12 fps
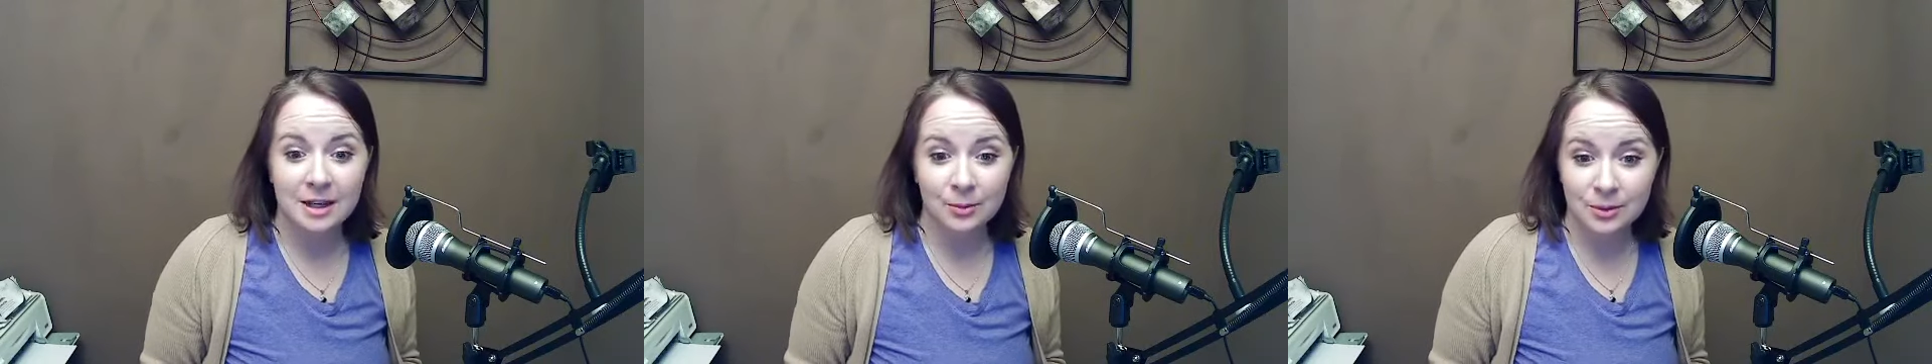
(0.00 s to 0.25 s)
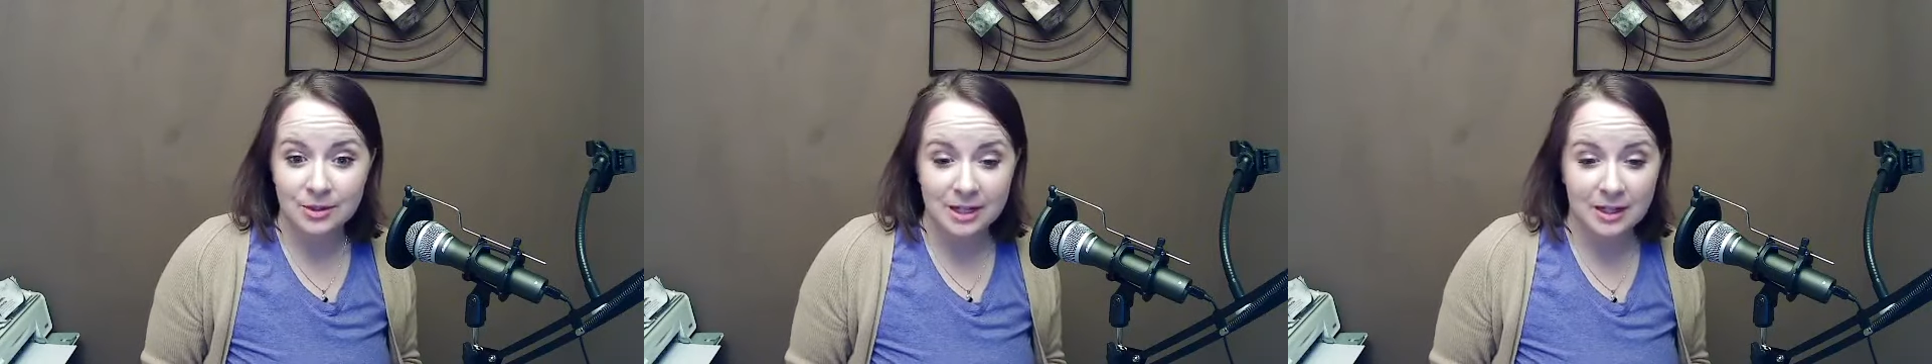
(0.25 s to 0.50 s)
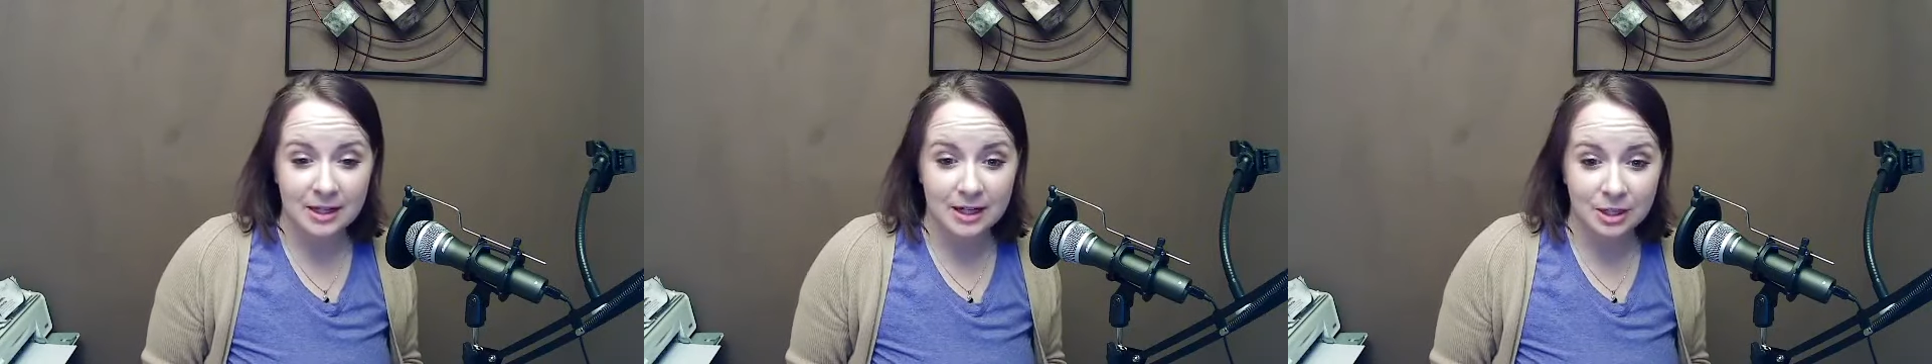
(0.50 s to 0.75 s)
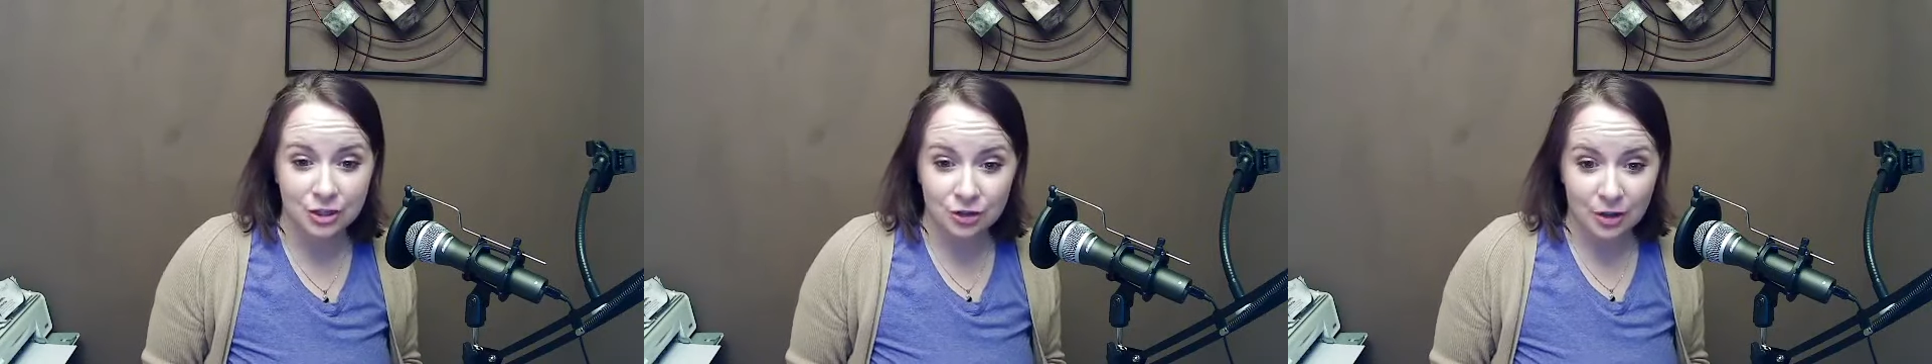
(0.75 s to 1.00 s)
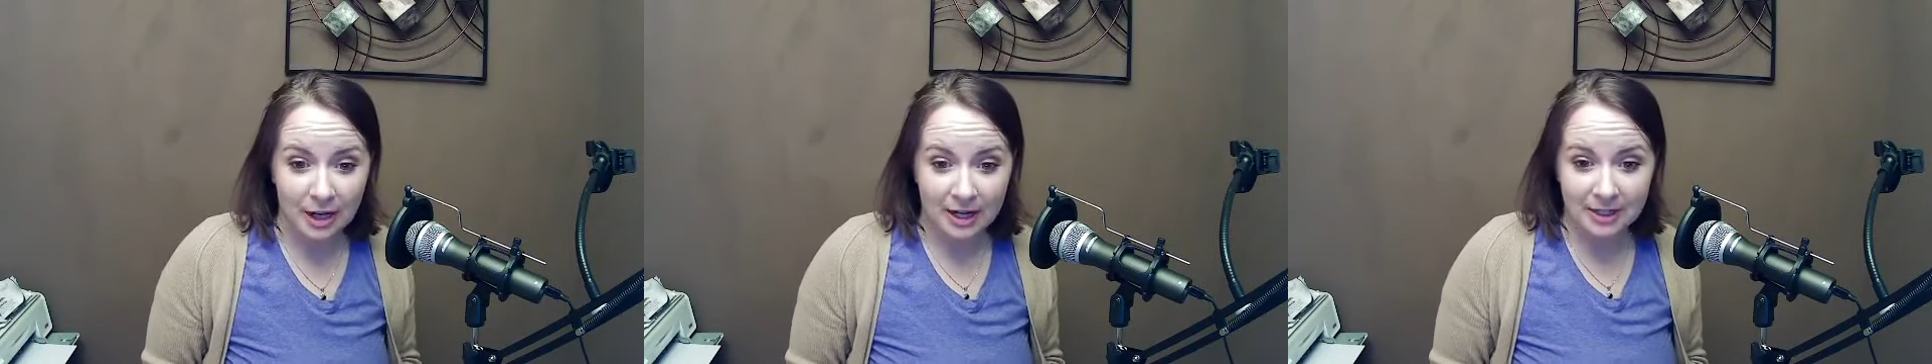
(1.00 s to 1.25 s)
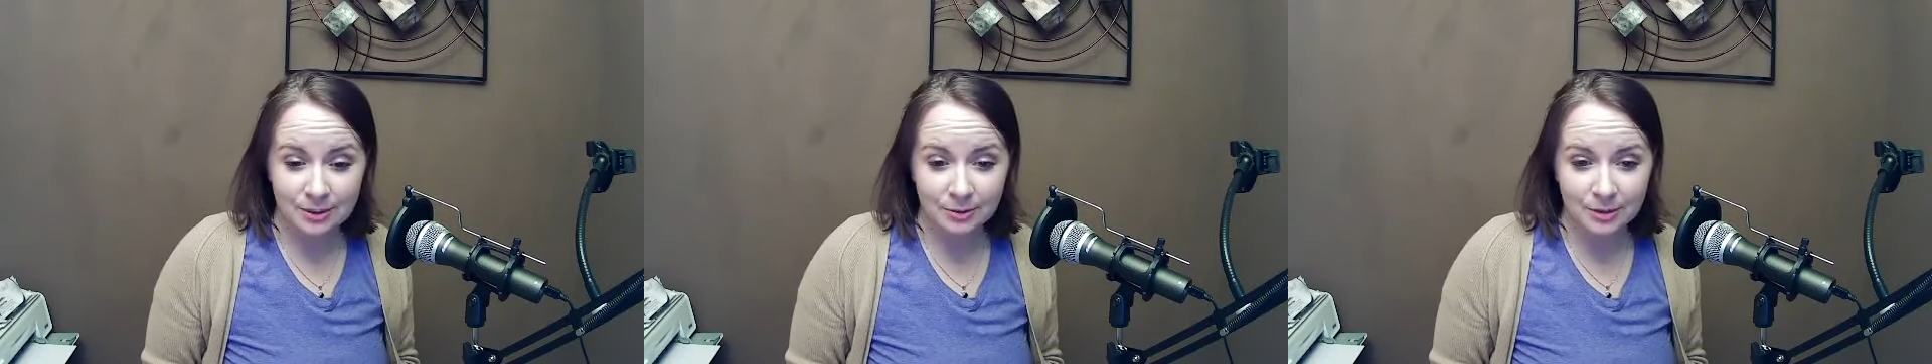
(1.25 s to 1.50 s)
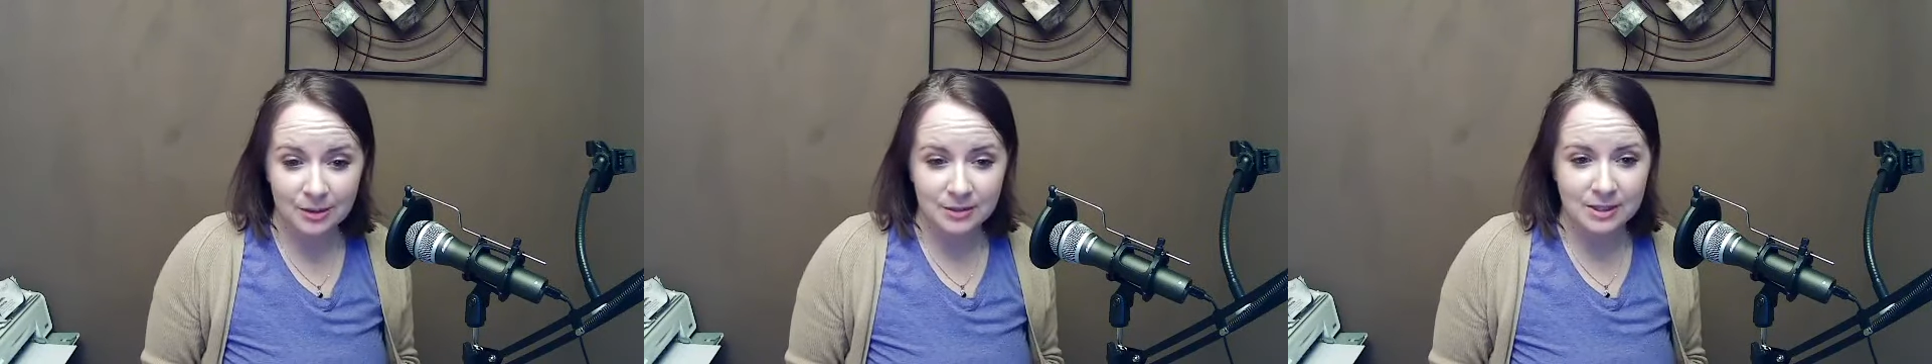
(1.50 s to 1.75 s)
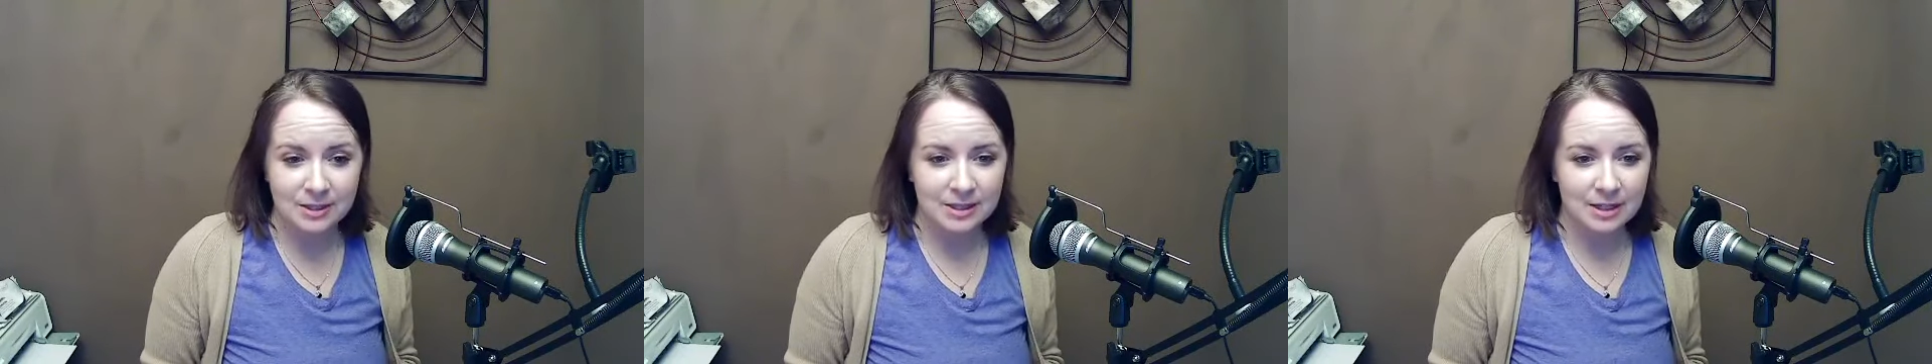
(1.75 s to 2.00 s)
I will say that I tried when I was
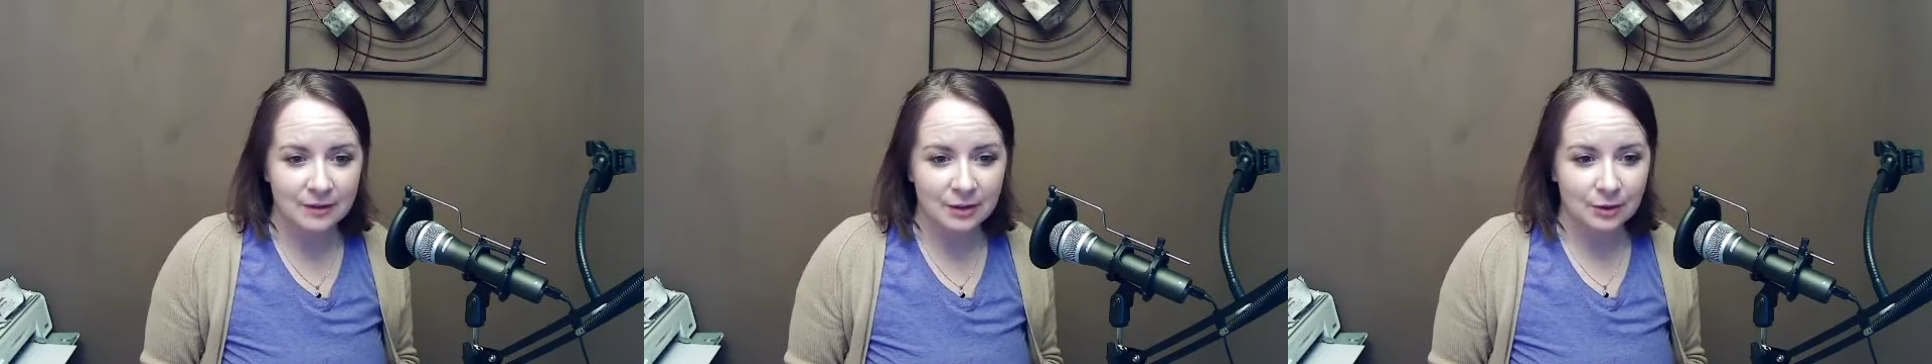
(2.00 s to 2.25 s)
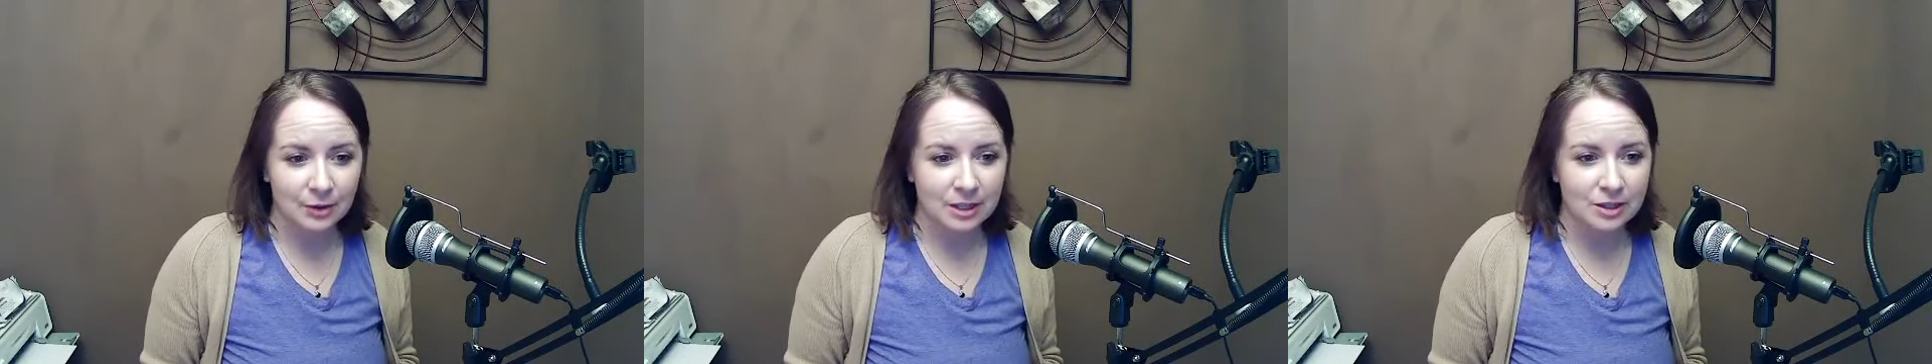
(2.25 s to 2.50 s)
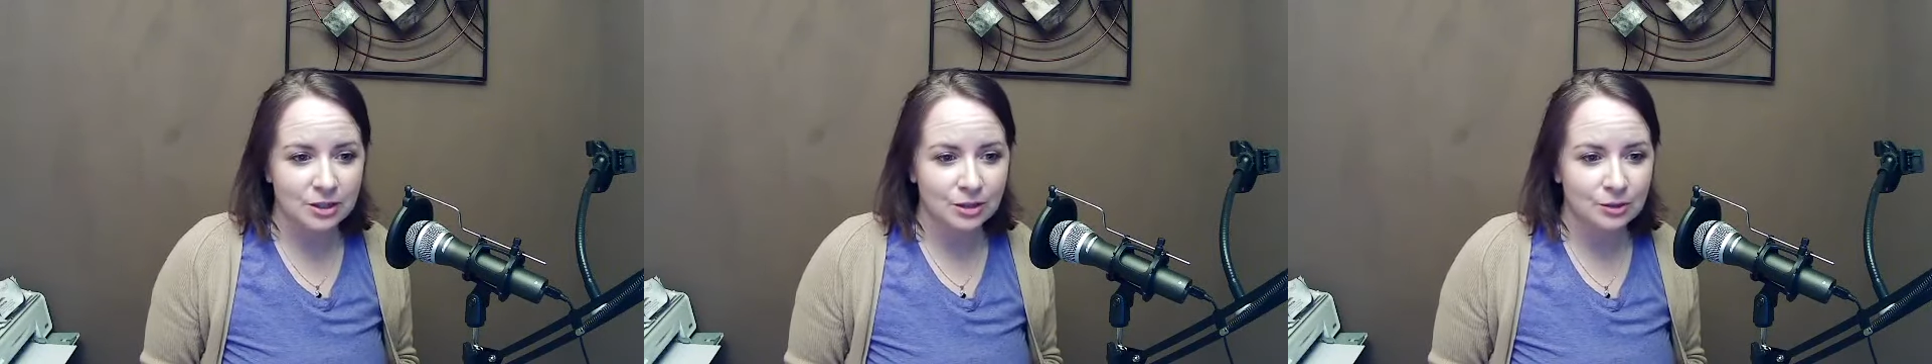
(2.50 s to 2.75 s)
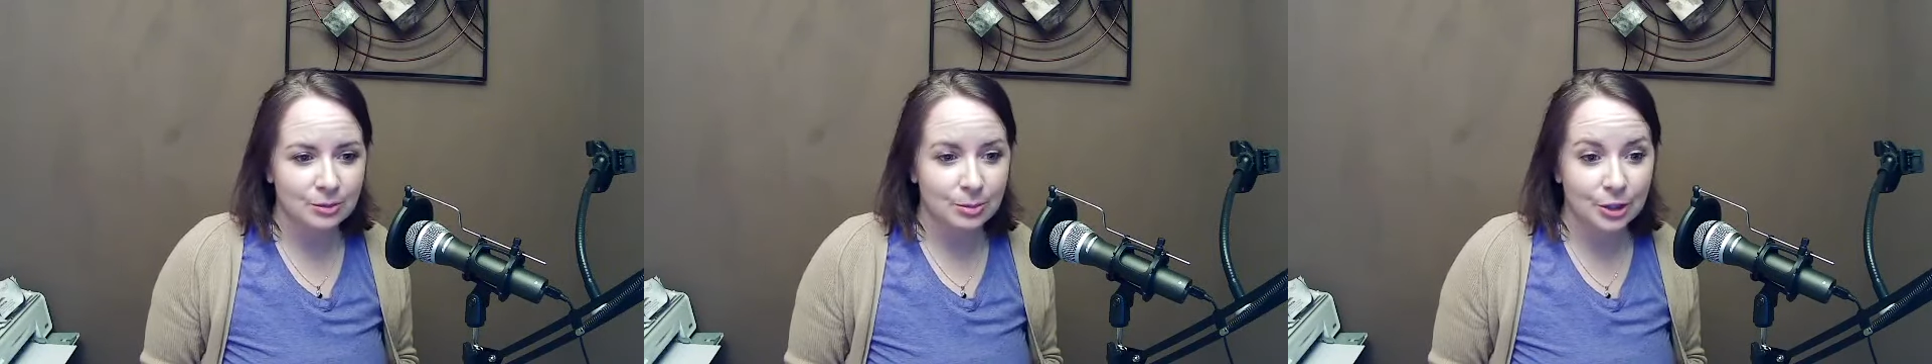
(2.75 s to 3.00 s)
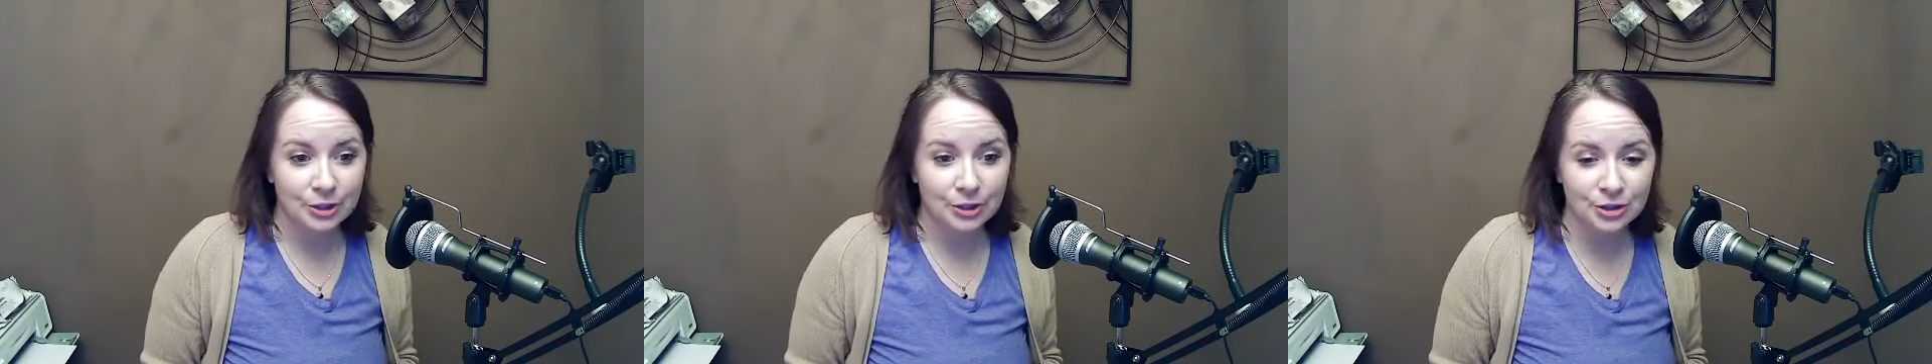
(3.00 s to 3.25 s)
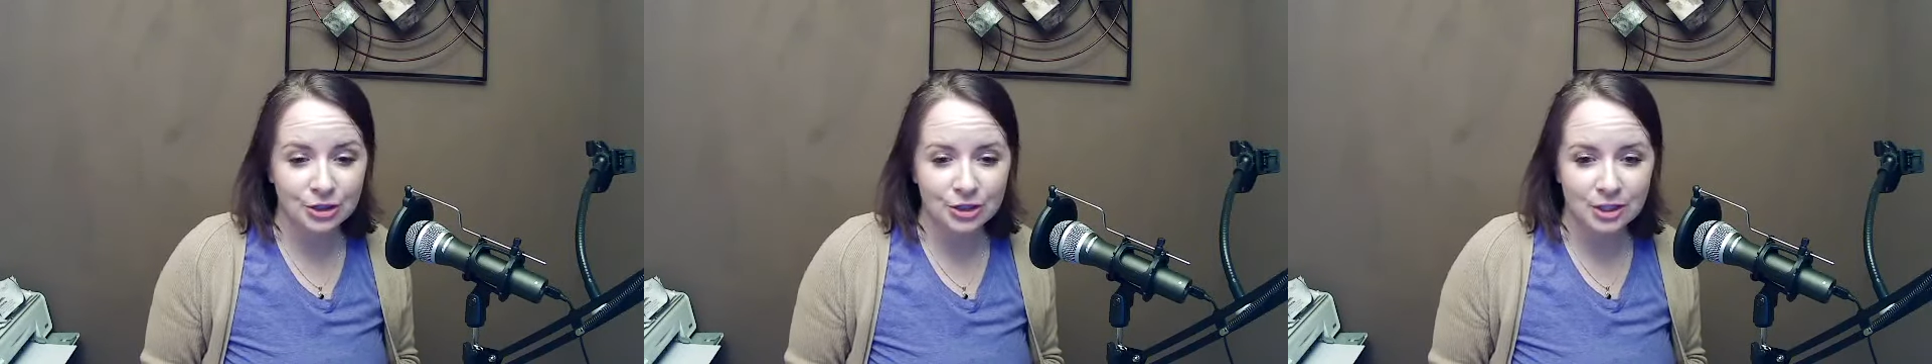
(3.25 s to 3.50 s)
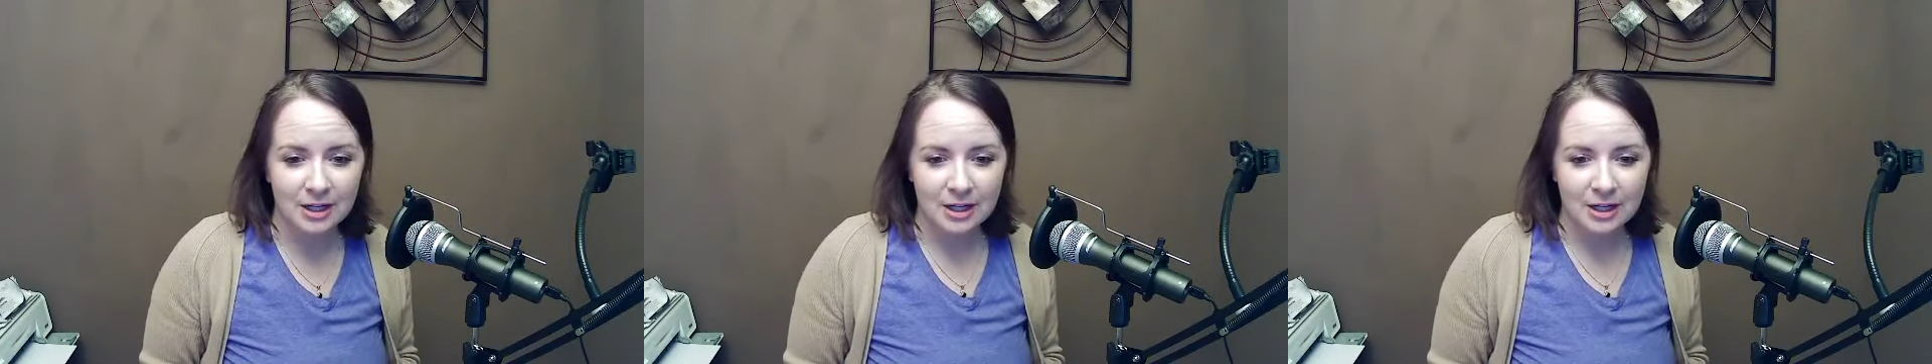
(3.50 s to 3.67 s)
in seventh grade to purge,